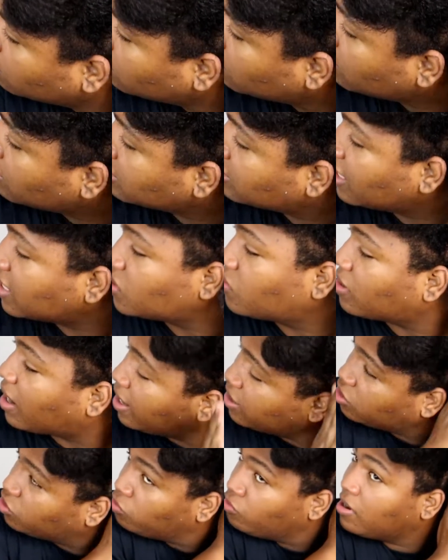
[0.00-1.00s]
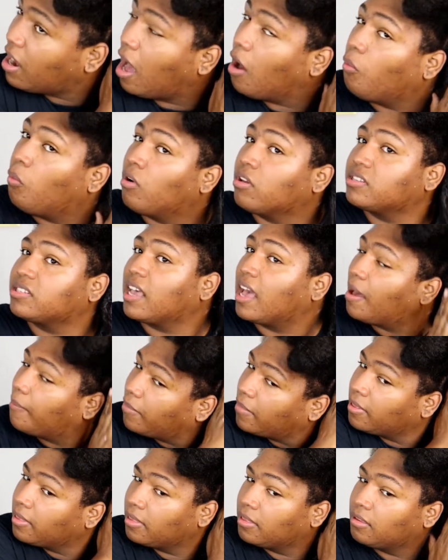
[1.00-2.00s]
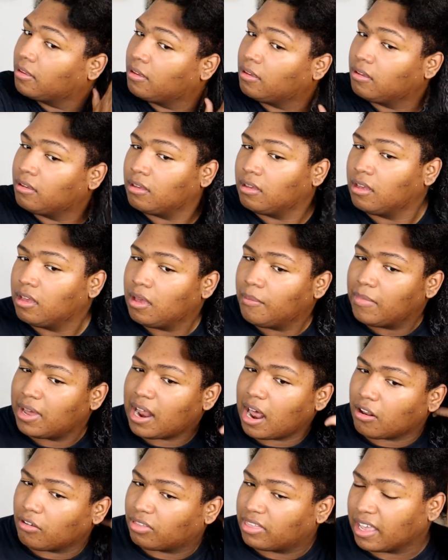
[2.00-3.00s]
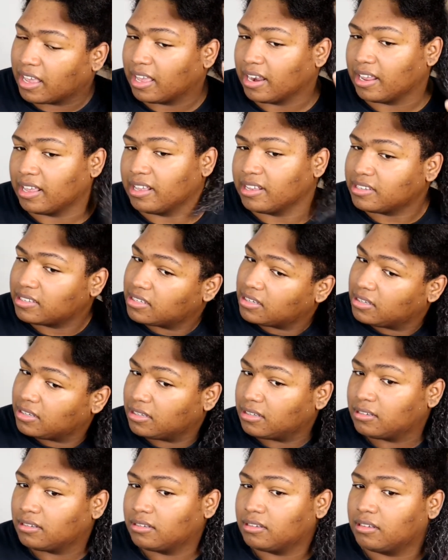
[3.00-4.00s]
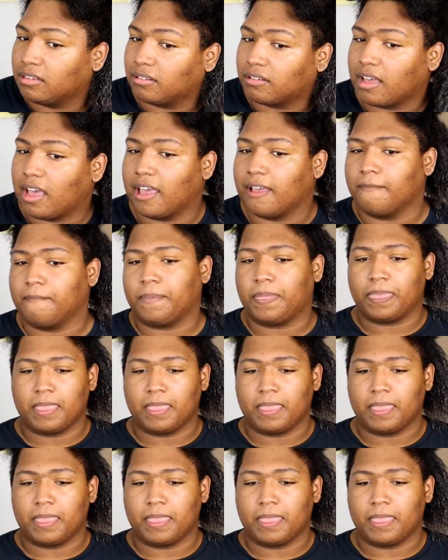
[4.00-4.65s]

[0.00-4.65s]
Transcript: Because that's what I do not want to happen. But I don't think it is. Okay.